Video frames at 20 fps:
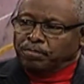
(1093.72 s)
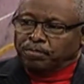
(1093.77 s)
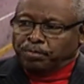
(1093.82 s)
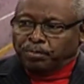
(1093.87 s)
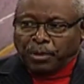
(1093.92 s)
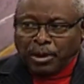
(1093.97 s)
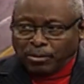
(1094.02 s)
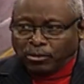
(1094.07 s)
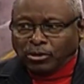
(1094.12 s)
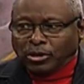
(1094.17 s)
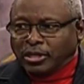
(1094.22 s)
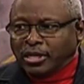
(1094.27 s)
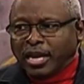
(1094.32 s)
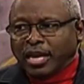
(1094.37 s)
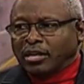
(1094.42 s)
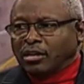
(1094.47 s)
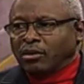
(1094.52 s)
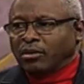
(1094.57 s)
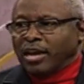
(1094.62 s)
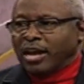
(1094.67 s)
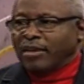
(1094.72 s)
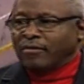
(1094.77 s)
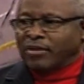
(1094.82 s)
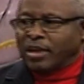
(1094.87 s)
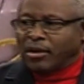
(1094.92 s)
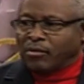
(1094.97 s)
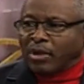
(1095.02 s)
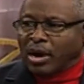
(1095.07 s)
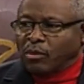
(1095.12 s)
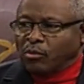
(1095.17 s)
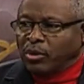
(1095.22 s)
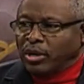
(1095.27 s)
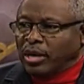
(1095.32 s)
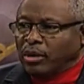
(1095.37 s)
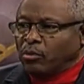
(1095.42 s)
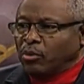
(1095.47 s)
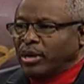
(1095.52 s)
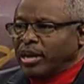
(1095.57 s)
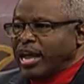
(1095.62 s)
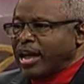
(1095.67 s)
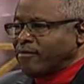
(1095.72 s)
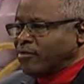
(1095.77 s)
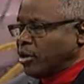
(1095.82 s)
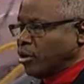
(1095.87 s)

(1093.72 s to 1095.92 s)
people today don't have that right. We, we have a